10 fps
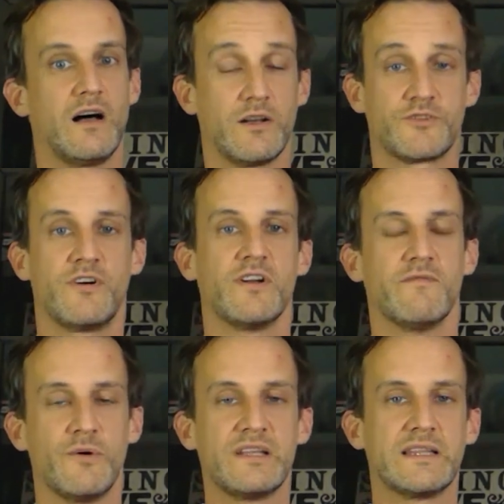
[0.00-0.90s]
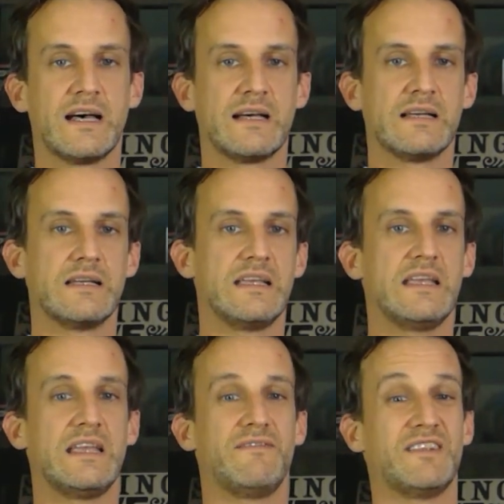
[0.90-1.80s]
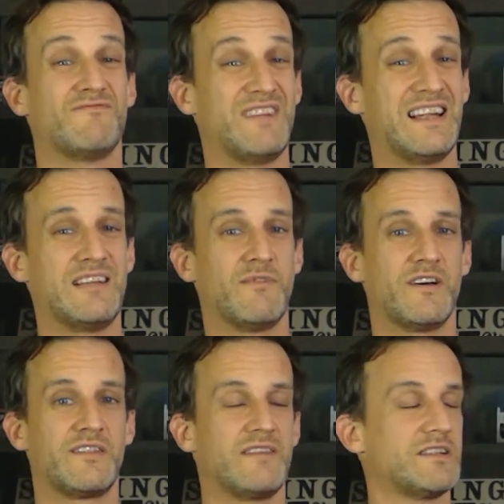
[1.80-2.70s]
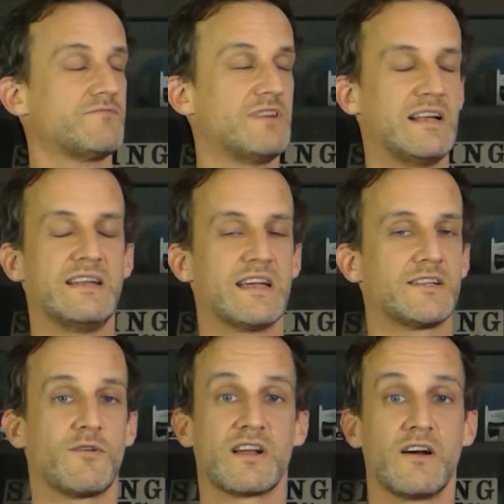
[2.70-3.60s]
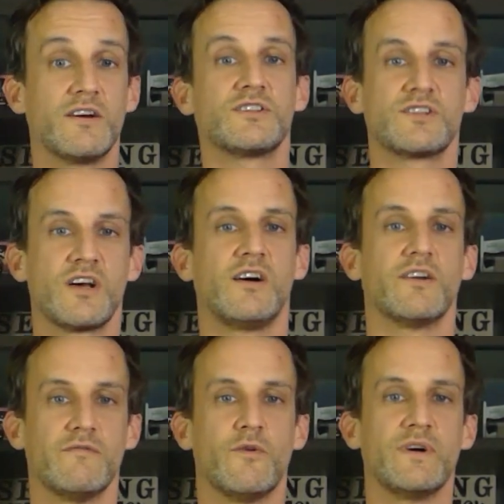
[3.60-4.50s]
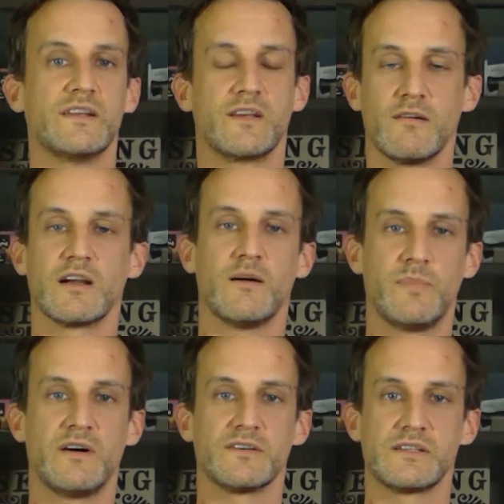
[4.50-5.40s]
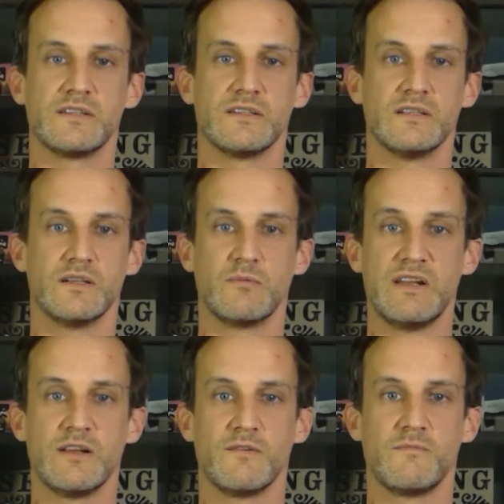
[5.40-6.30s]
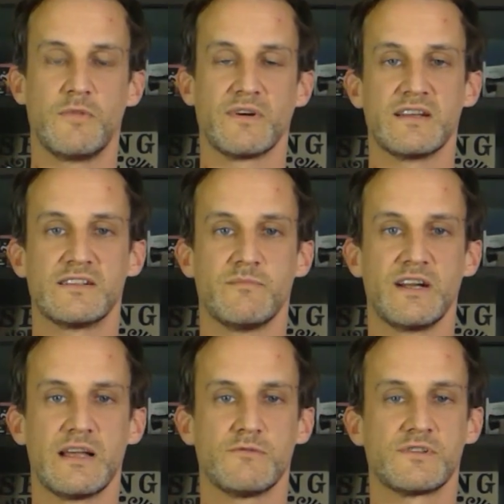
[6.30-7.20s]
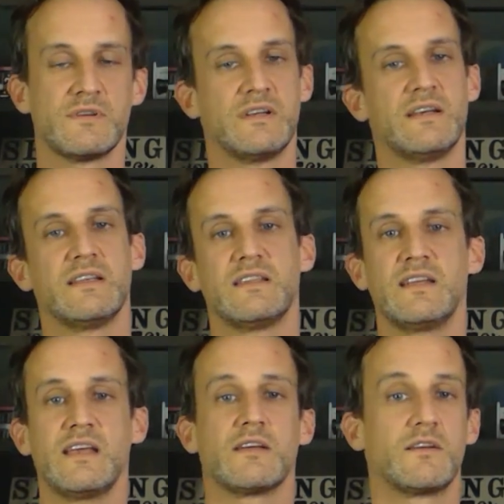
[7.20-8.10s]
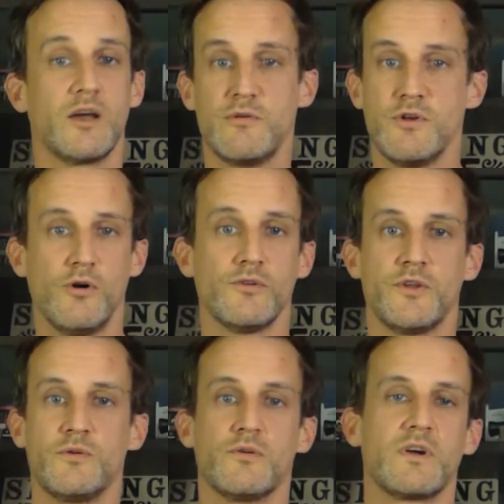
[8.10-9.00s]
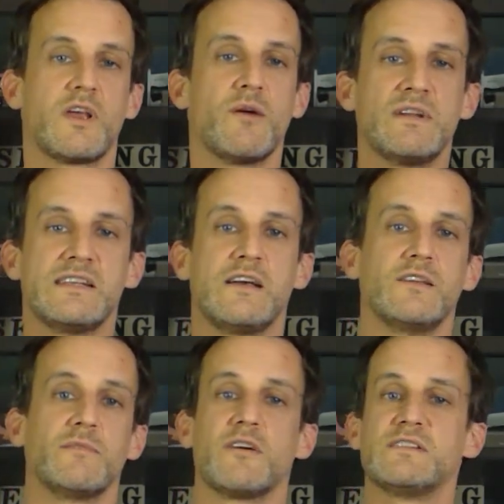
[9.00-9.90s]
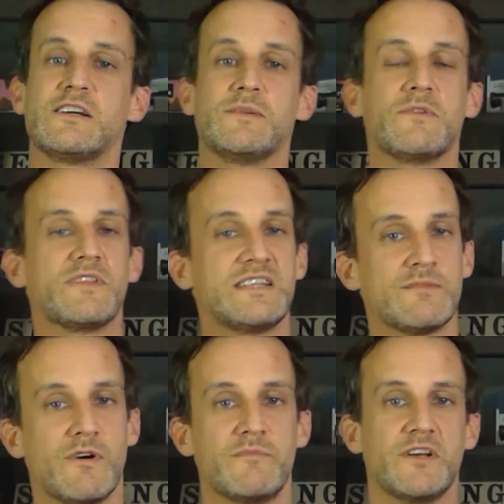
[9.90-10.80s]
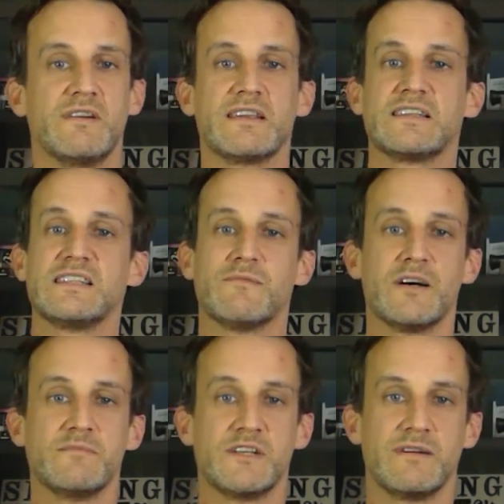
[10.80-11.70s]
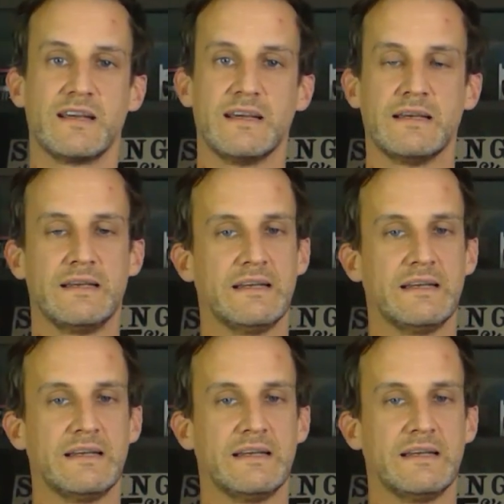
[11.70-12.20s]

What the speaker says: I'll try and avoid that. If it's really worth it, if it's really necessary, I can't avoid going up past a window belonging to somebody else, then yeah, go and knock on the door. Go and tell them that this is what I'm doing, this is why I'm doing it.